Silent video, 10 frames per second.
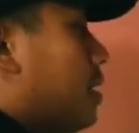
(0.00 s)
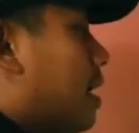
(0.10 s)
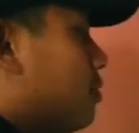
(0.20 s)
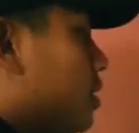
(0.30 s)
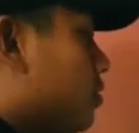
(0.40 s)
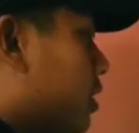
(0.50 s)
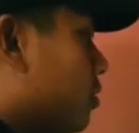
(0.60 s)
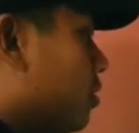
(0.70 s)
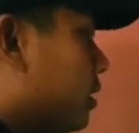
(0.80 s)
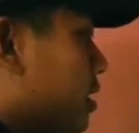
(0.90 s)
after knowing
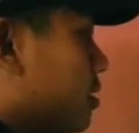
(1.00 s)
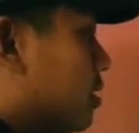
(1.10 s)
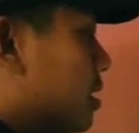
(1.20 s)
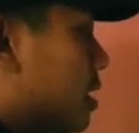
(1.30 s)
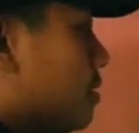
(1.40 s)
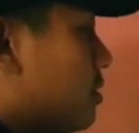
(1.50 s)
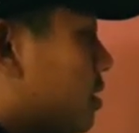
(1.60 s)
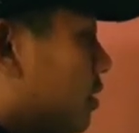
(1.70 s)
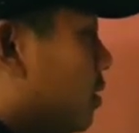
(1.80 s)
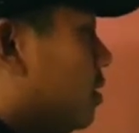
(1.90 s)
all these concepts,
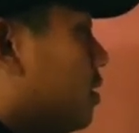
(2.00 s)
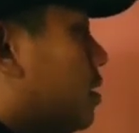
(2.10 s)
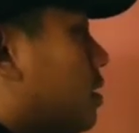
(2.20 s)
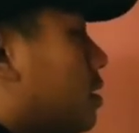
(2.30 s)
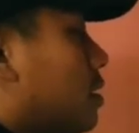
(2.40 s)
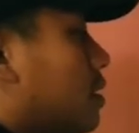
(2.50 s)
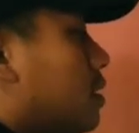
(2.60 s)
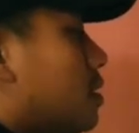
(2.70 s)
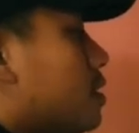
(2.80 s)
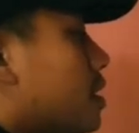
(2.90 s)

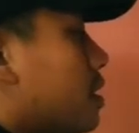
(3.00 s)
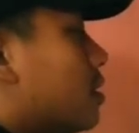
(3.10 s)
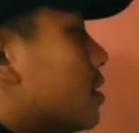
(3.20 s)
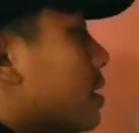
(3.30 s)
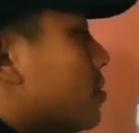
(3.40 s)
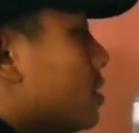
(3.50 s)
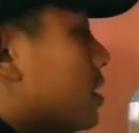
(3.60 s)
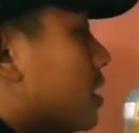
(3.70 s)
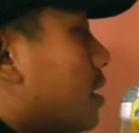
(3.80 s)
the concepts in